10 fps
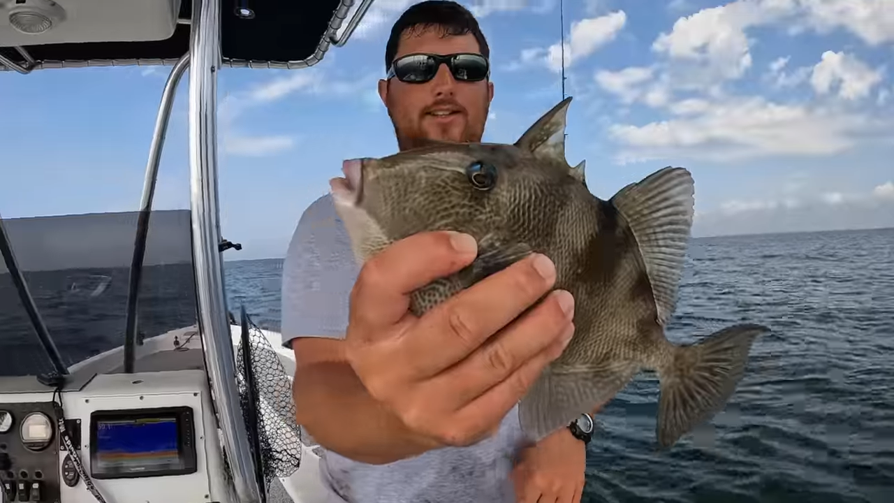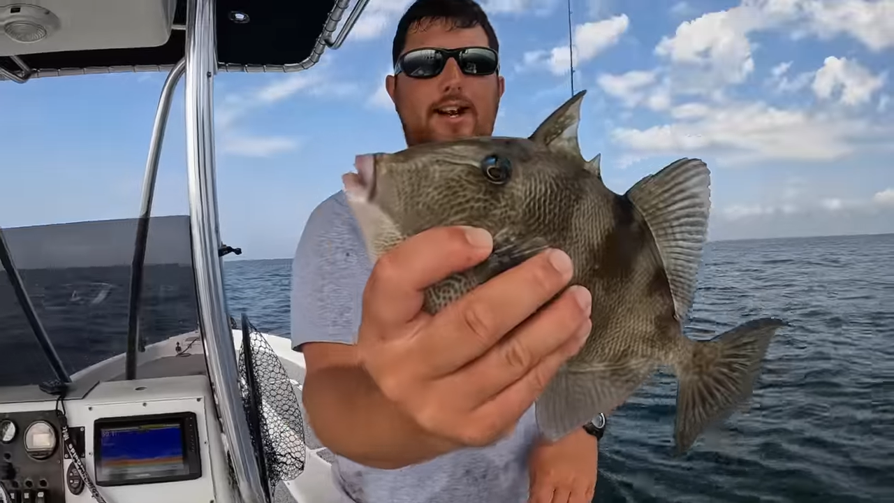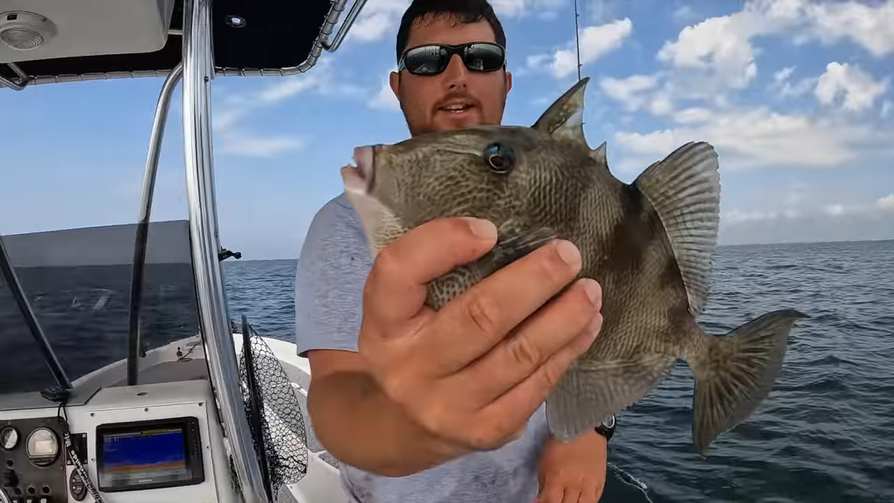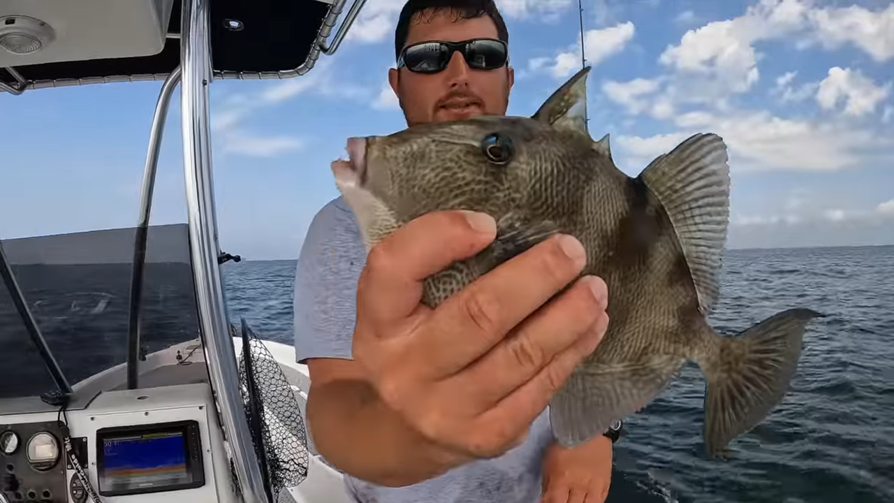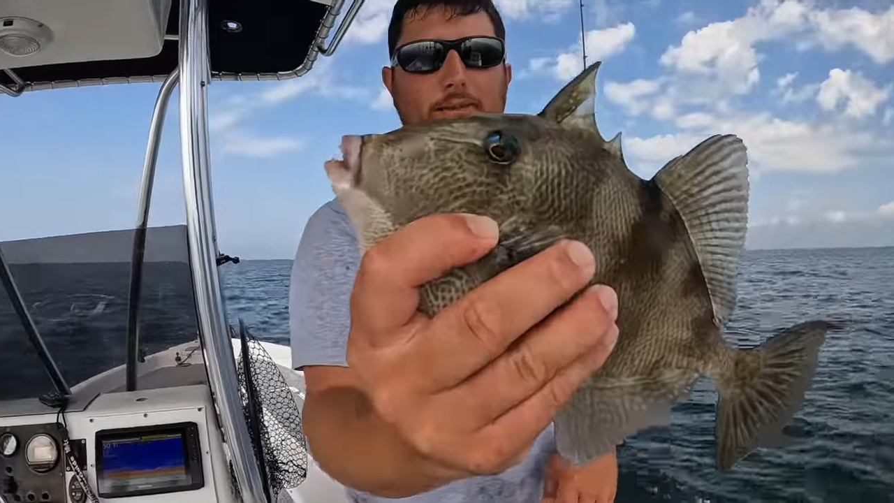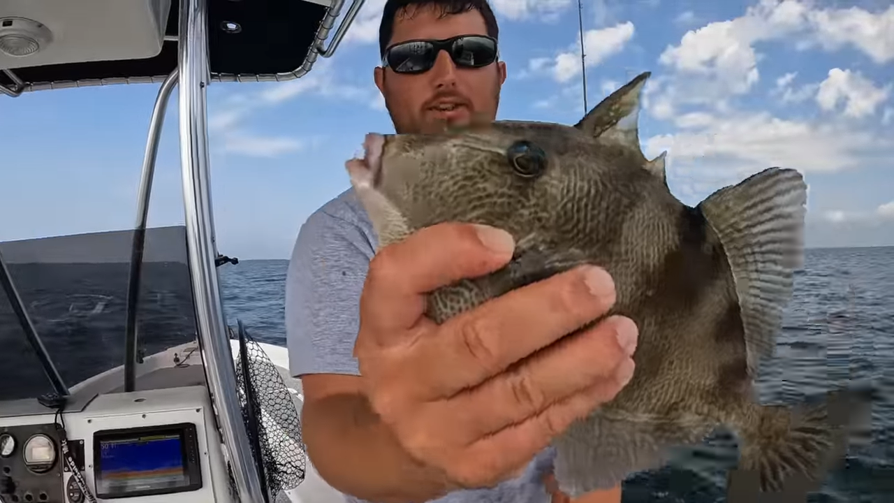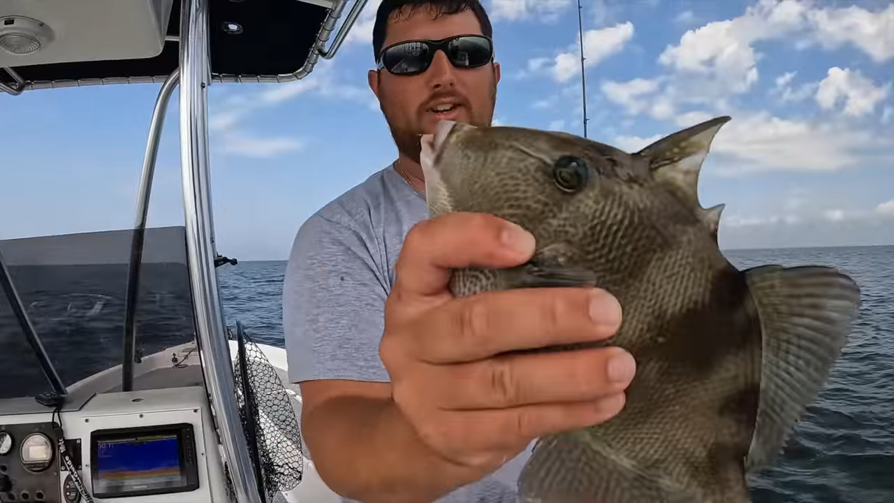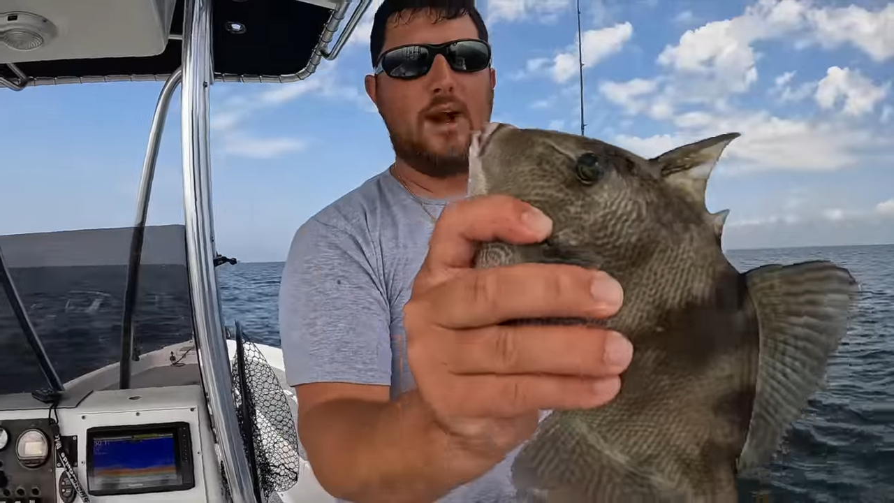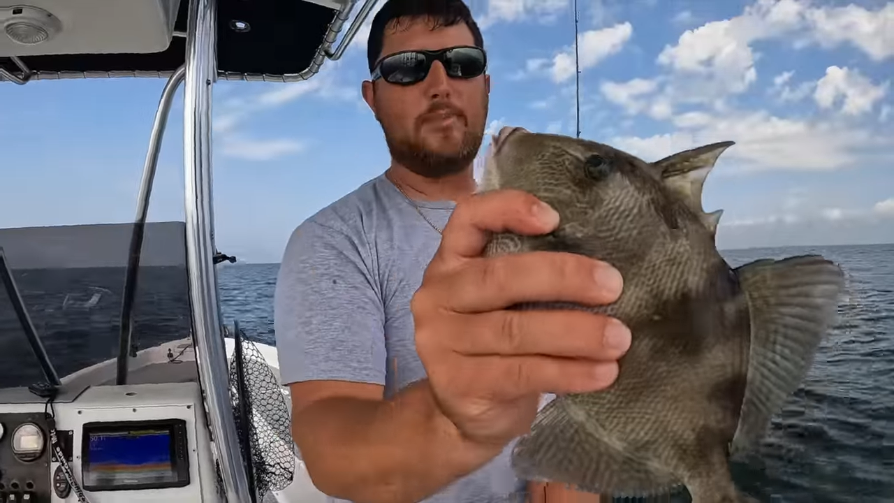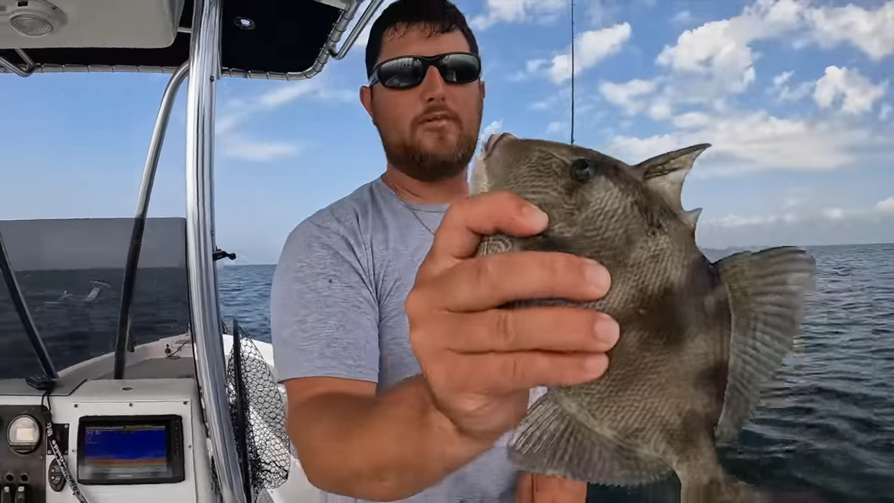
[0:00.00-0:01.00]
size, if you're
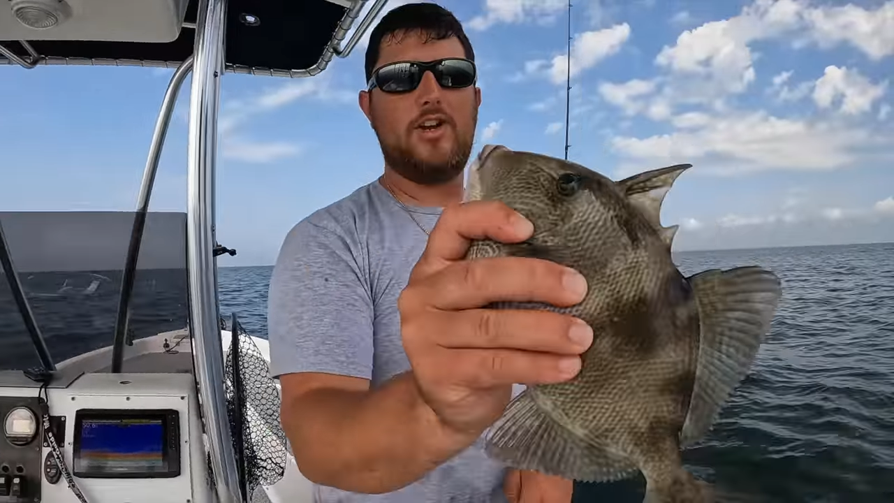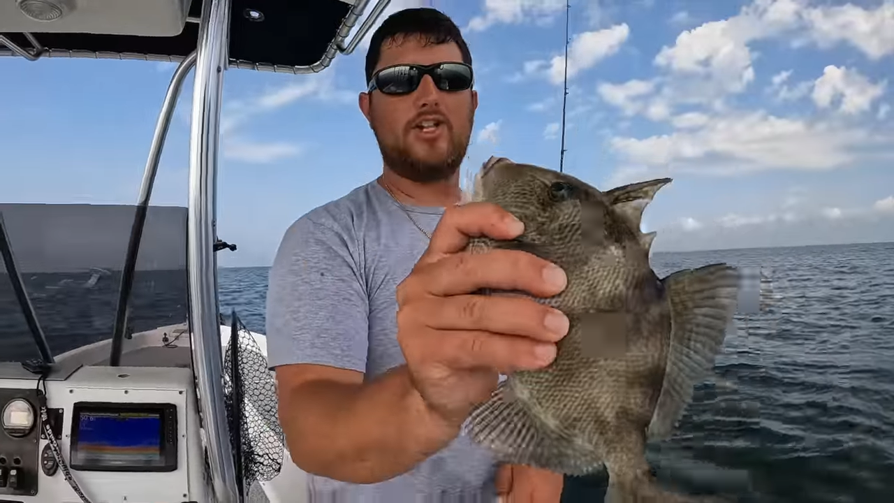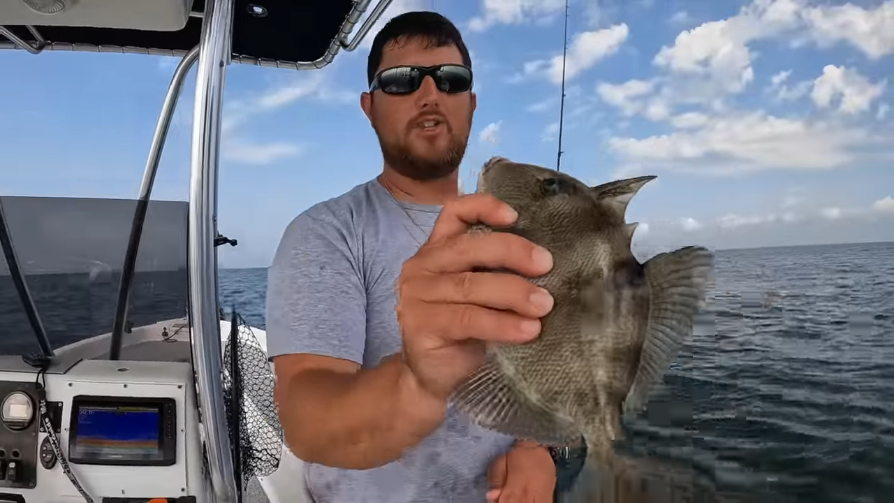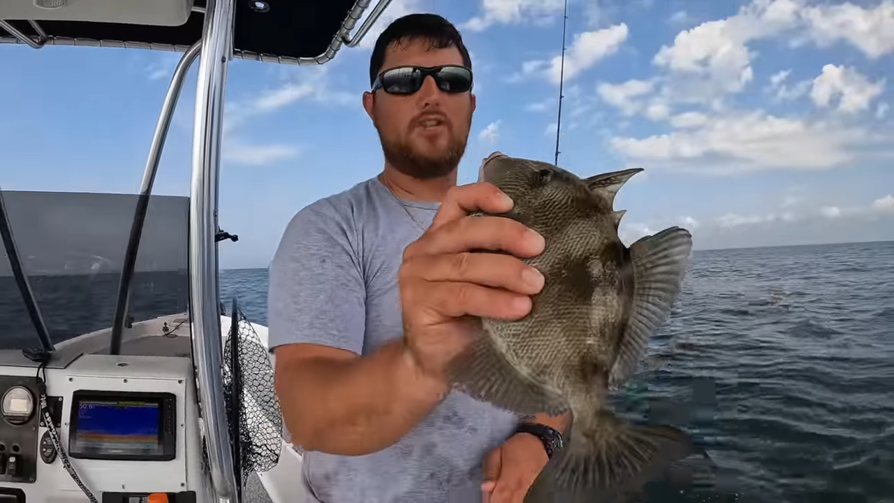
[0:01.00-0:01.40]
snapper fishing,